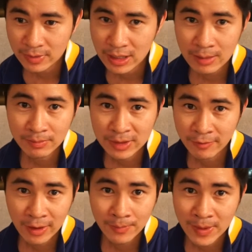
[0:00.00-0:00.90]
keep
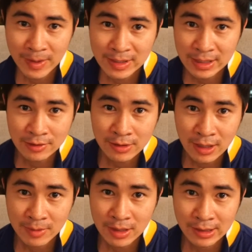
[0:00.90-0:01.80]
developing my skills
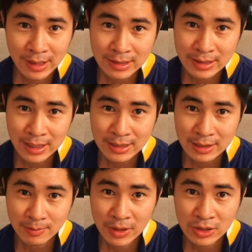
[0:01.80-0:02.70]
I mean that's that's
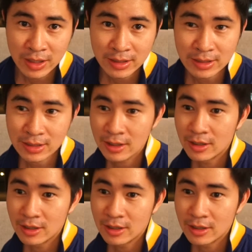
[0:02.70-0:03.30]
as much as